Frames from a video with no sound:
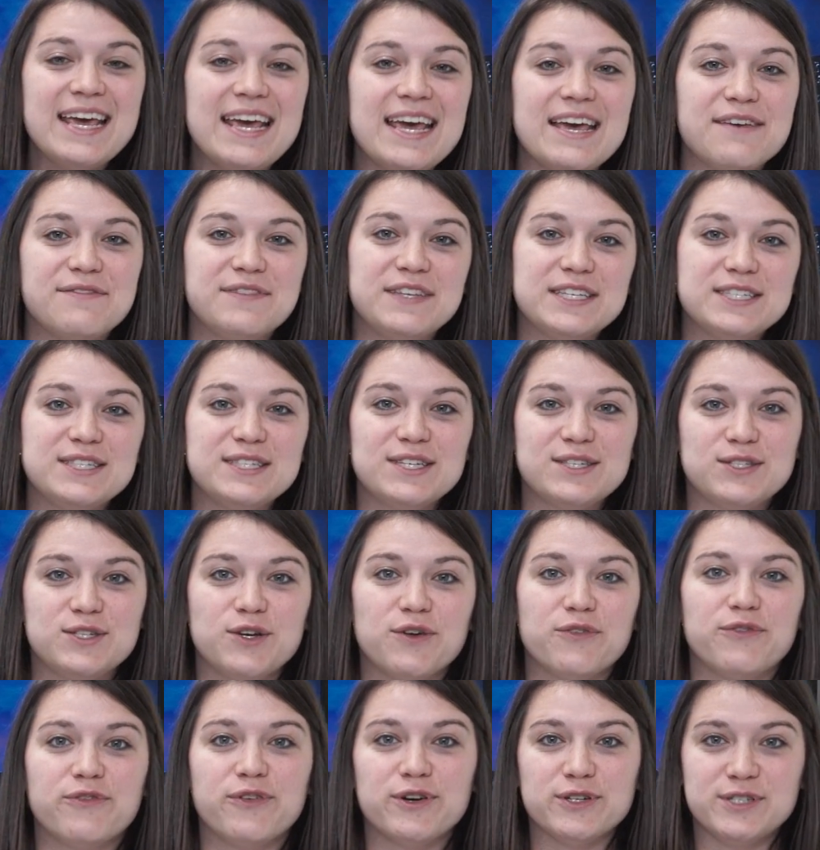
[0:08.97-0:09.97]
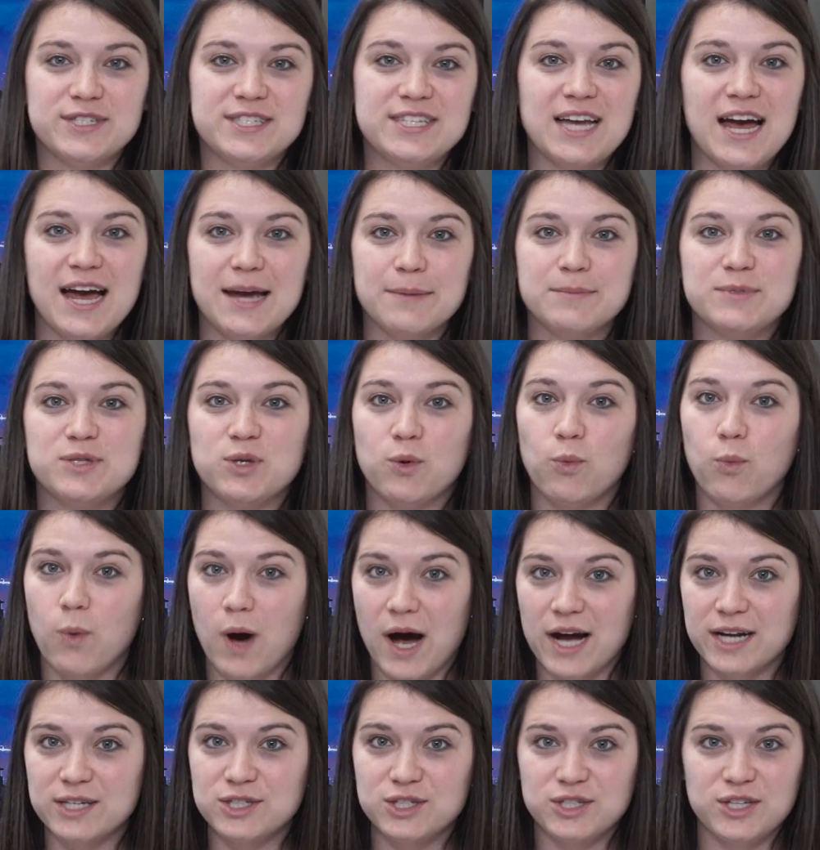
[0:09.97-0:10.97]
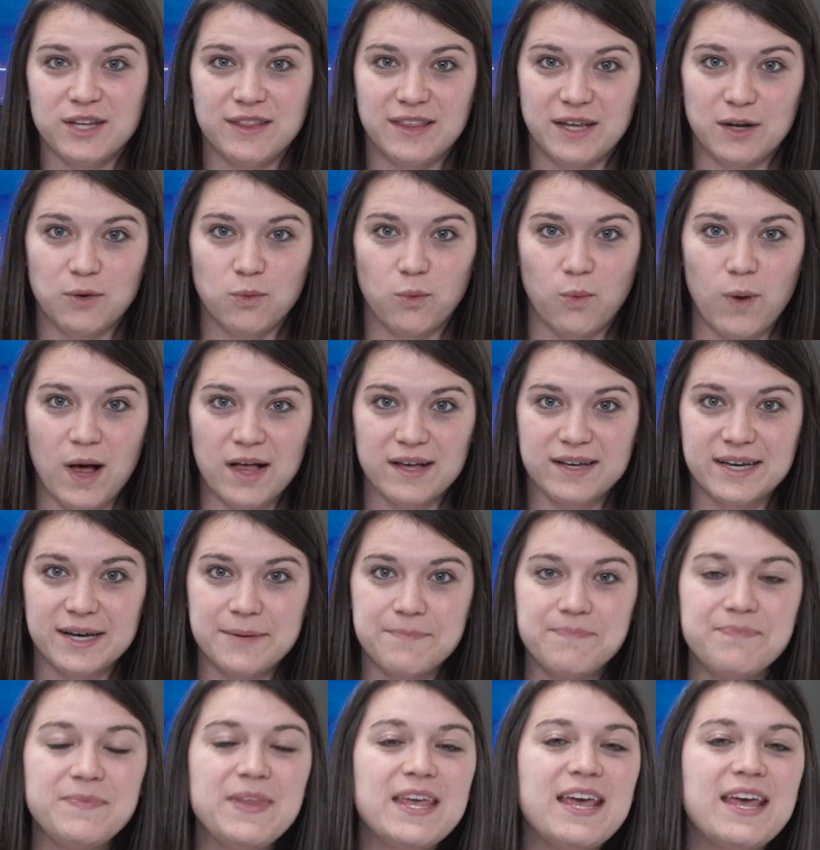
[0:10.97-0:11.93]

If this is your first time to watch, then welcome.